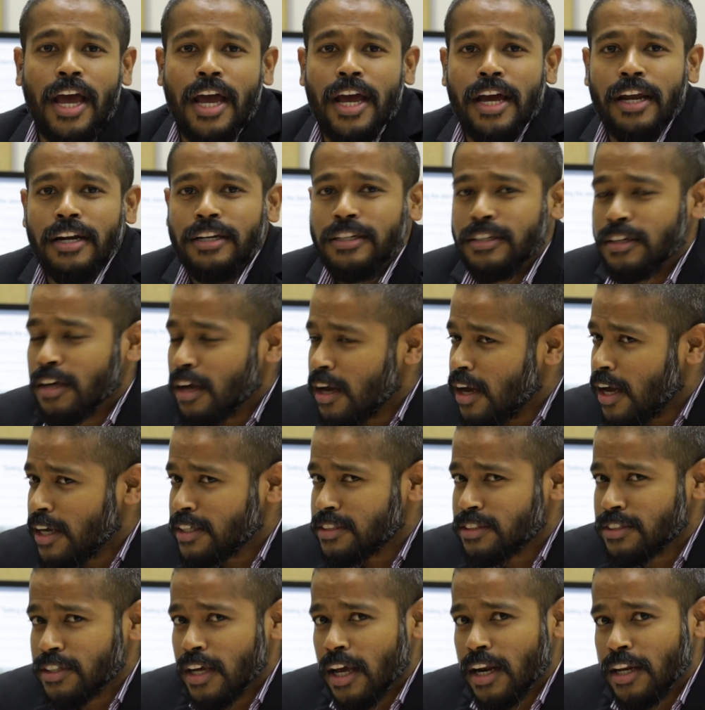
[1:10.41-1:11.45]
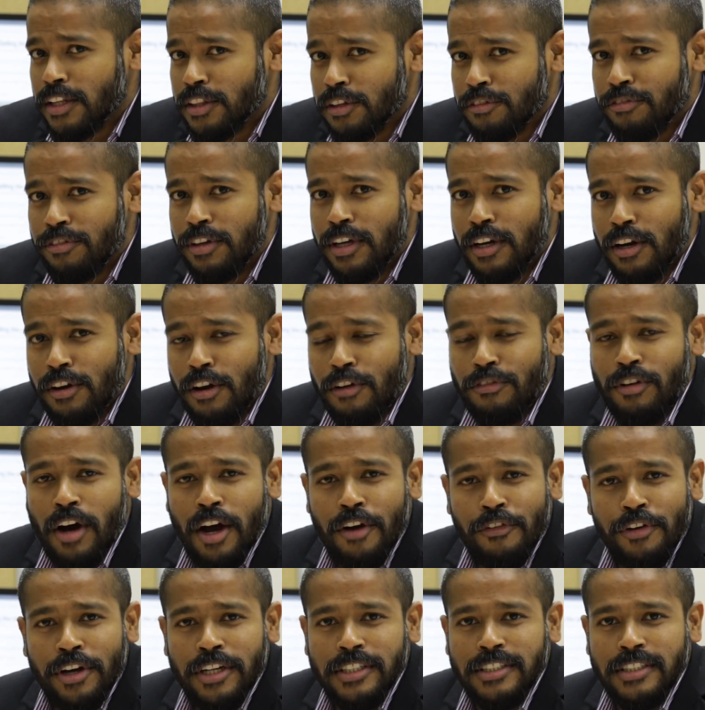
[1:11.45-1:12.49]
and excel in the field of
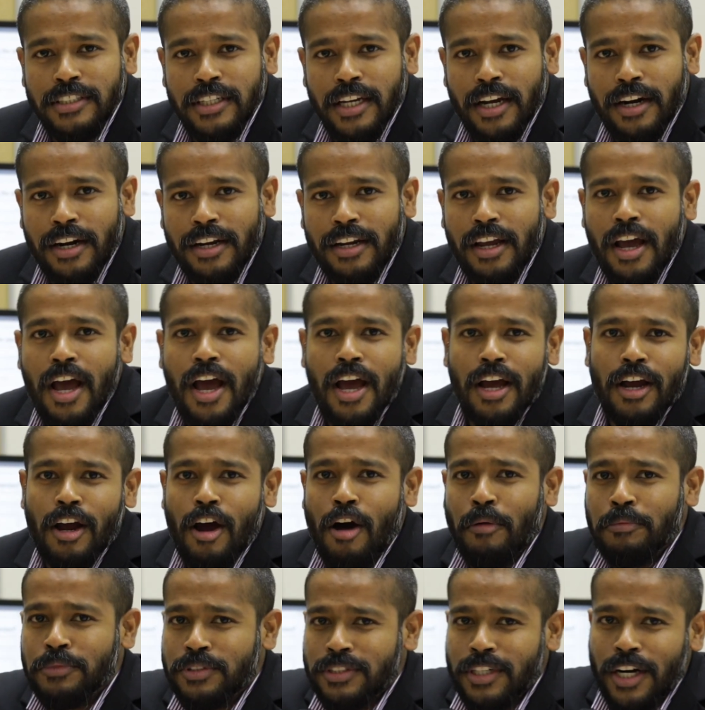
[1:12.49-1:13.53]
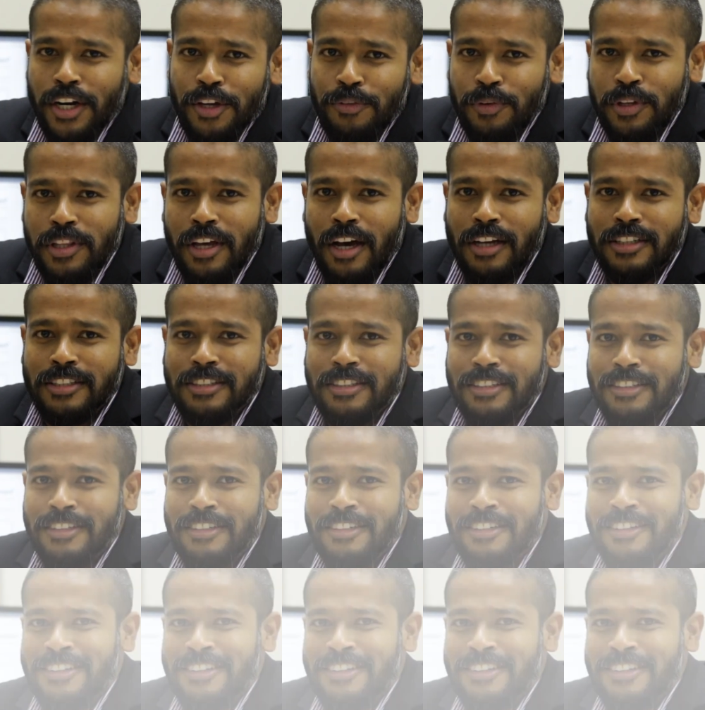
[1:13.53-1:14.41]
highway engineering, come study with us.